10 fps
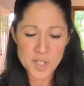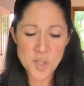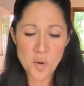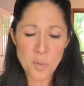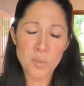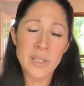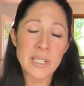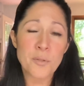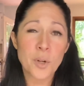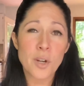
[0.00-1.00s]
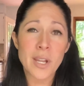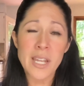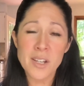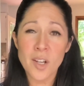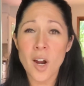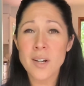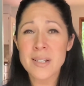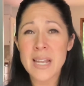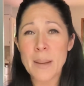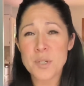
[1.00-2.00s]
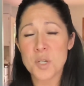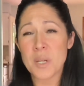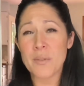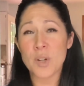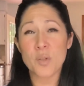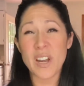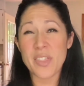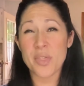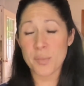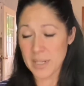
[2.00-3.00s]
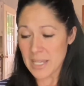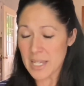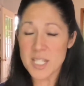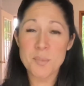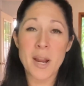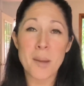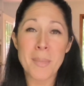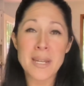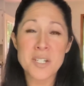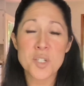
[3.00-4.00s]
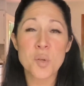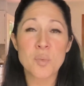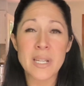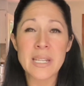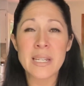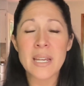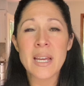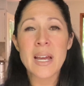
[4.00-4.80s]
So really for your kindergarten up to even grade 3, it's recommended to read